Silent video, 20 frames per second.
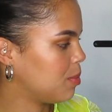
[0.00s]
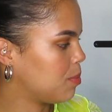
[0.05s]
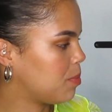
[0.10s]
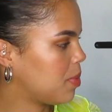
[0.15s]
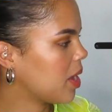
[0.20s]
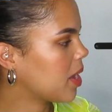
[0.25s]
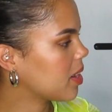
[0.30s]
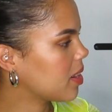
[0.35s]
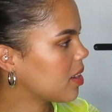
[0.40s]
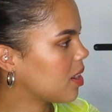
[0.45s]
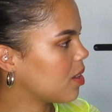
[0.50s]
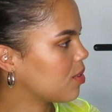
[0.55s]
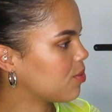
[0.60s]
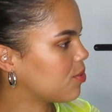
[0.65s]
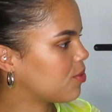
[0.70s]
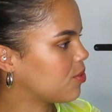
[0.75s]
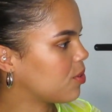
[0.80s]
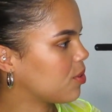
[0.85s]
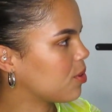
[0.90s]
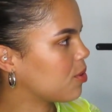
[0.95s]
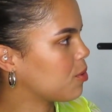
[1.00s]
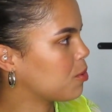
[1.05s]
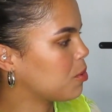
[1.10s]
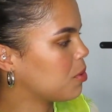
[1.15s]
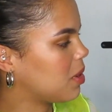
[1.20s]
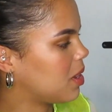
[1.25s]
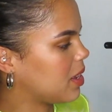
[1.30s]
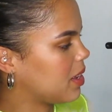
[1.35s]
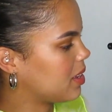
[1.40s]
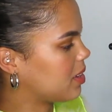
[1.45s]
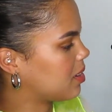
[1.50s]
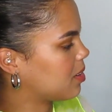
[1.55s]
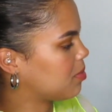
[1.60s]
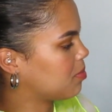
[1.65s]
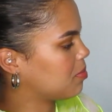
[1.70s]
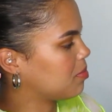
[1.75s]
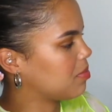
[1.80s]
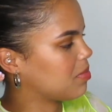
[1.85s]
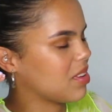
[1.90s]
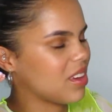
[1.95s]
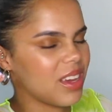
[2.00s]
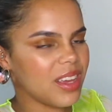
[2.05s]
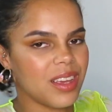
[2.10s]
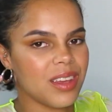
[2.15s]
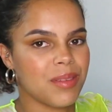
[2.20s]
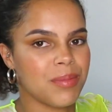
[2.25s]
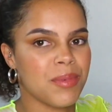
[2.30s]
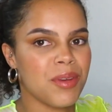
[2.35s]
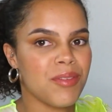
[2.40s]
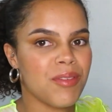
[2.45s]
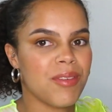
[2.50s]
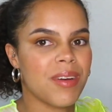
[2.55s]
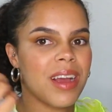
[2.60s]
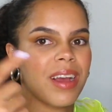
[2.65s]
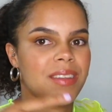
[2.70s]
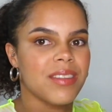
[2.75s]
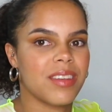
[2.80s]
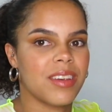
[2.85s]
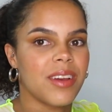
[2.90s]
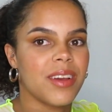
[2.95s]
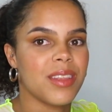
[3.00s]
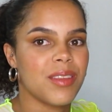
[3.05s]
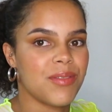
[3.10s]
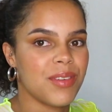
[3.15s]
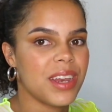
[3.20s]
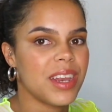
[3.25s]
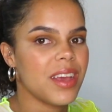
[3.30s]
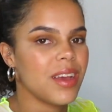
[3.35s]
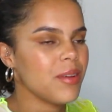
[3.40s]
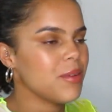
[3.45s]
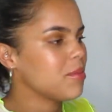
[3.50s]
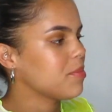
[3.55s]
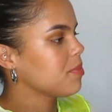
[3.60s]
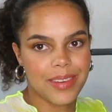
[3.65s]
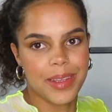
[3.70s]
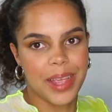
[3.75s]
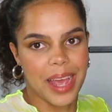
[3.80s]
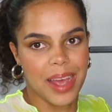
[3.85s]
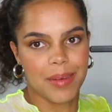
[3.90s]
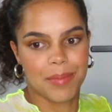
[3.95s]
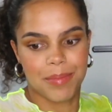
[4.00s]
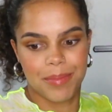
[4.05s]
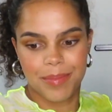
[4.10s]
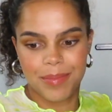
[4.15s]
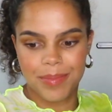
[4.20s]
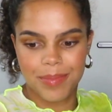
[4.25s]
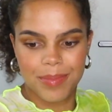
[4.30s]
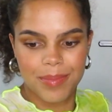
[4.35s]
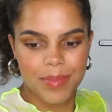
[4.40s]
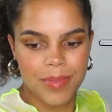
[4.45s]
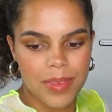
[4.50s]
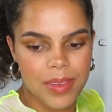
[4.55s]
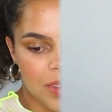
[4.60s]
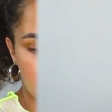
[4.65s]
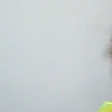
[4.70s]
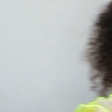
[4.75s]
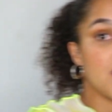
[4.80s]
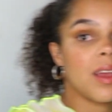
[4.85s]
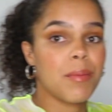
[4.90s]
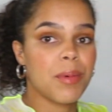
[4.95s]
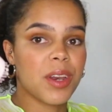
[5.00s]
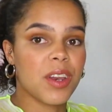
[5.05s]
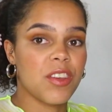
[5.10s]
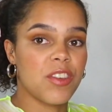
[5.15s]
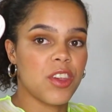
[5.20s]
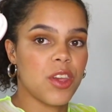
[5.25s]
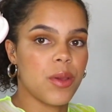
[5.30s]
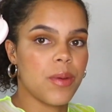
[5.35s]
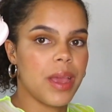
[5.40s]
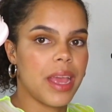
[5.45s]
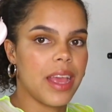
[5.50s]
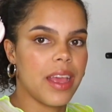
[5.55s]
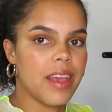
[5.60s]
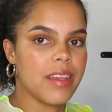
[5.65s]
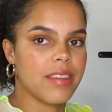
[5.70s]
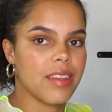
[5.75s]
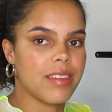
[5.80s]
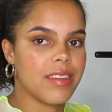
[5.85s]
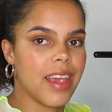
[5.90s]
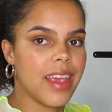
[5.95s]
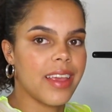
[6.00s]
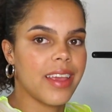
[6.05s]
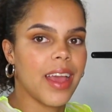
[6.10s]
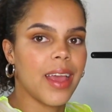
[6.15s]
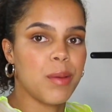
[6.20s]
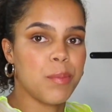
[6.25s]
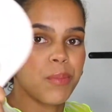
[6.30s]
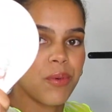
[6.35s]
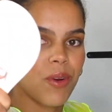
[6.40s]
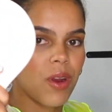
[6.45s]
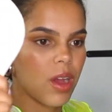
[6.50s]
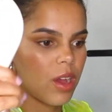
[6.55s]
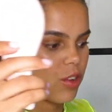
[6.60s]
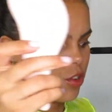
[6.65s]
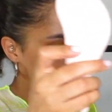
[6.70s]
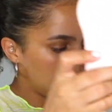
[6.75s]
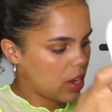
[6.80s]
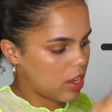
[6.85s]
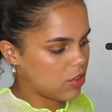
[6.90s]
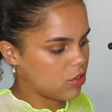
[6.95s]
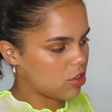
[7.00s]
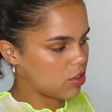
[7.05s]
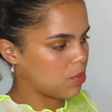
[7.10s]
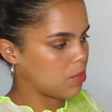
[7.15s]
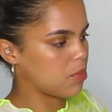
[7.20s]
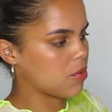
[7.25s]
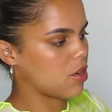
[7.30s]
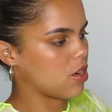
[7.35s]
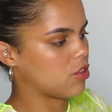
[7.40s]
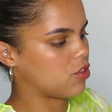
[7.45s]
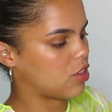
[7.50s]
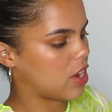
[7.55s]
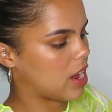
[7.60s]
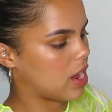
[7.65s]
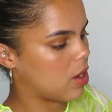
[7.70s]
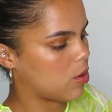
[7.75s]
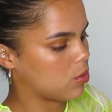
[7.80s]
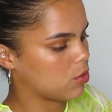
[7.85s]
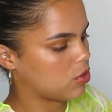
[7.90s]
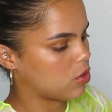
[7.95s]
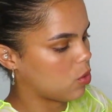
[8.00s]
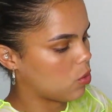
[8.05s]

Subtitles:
big enough or like that I could move around to go in the video. So yeah. First thing I'm going to do is take a brush and just brush out